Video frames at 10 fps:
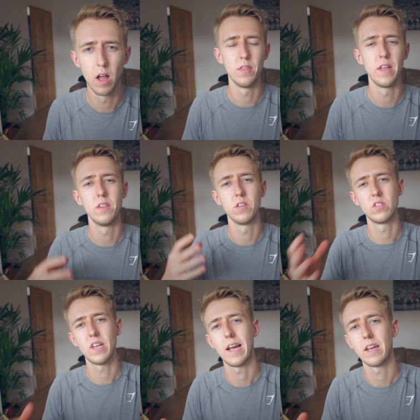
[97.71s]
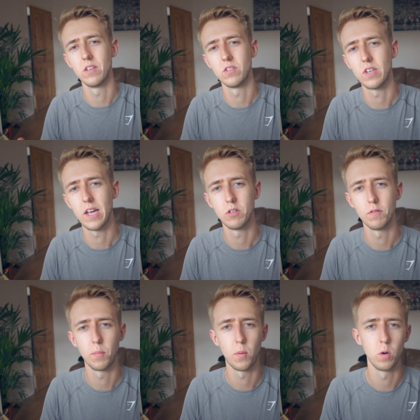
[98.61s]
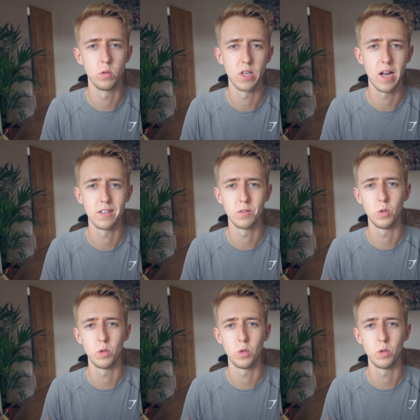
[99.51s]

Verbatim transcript: And then the second stage of the process,